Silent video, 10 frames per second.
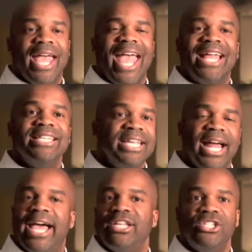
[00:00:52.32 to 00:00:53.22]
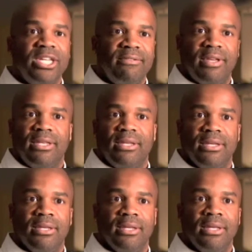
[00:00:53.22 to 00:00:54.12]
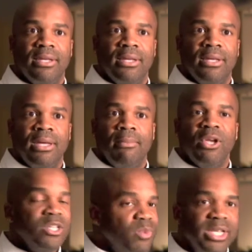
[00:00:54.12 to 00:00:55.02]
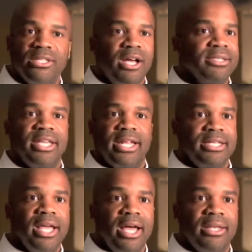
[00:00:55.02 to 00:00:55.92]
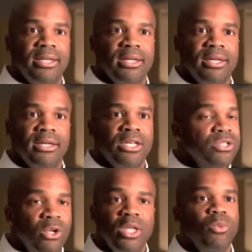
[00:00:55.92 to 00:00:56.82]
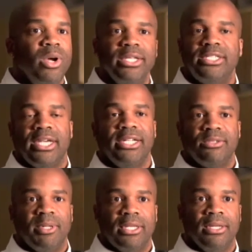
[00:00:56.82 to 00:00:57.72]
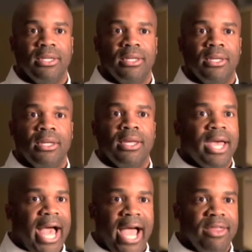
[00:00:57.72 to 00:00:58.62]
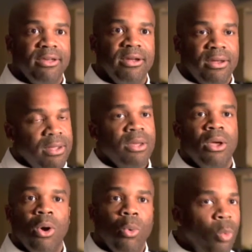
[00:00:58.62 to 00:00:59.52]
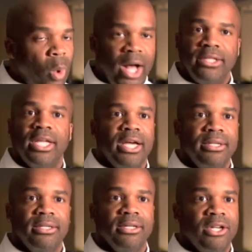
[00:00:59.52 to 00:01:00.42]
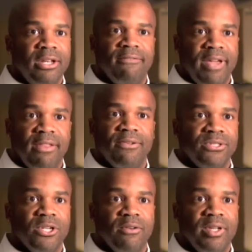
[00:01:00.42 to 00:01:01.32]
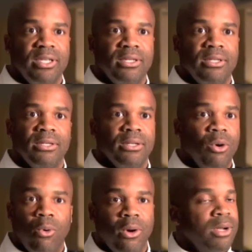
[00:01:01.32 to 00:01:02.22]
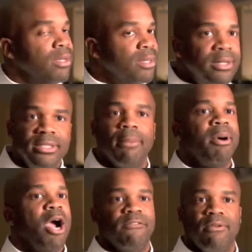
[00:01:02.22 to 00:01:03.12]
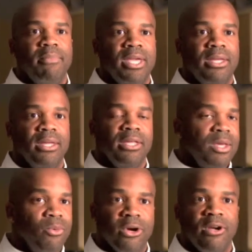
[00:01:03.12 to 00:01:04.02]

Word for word: And did I achieve it? Because when it's all said and done, there's only one judgment. Either well done, good and faithful servant, or depart from me, ye work